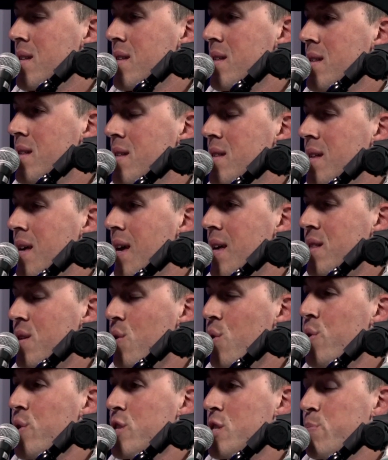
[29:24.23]
the
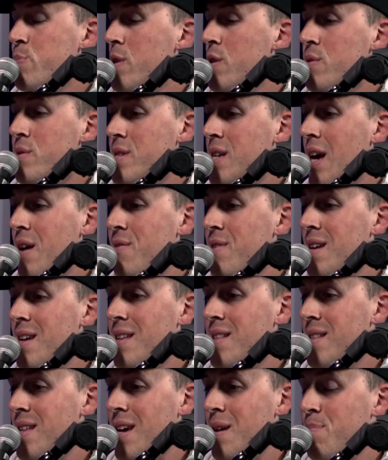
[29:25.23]
Holy Spirit was
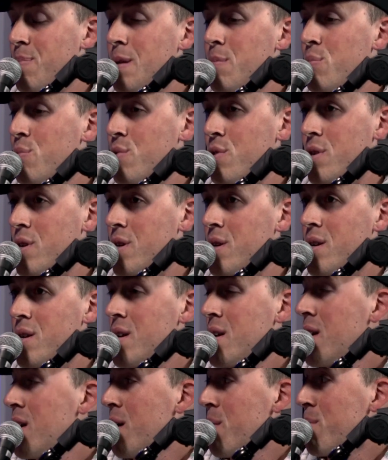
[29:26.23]
evident, like people were
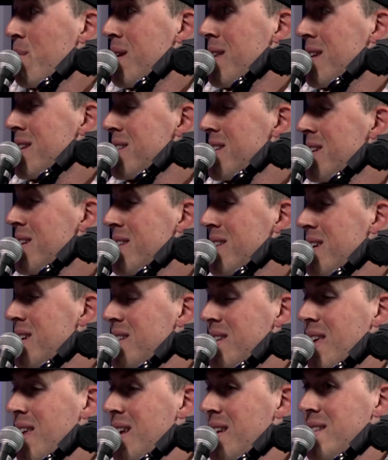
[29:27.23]
meeting
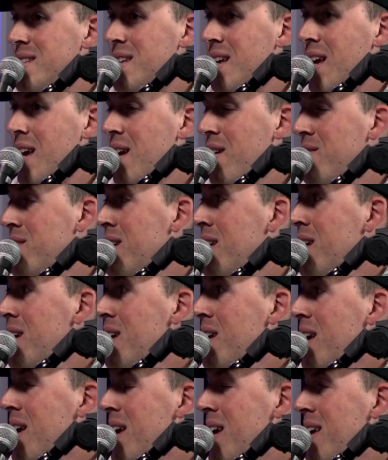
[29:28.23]
Jesus, getting saved,
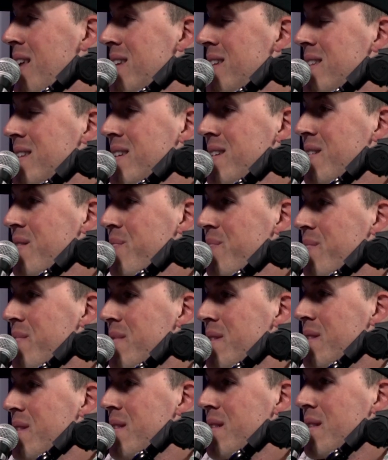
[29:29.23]
and
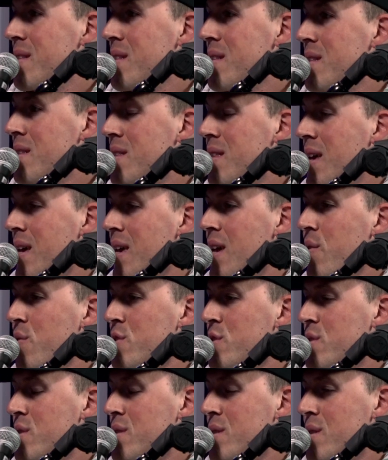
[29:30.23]
like
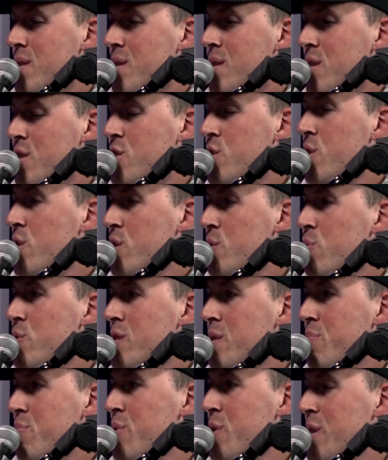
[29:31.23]
the church
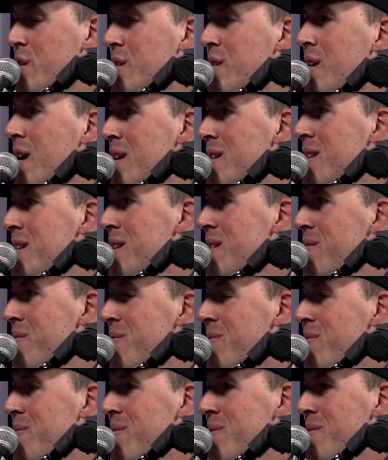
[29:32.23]
was a
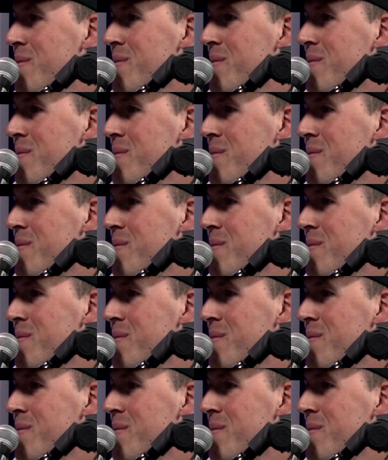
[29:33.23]
productive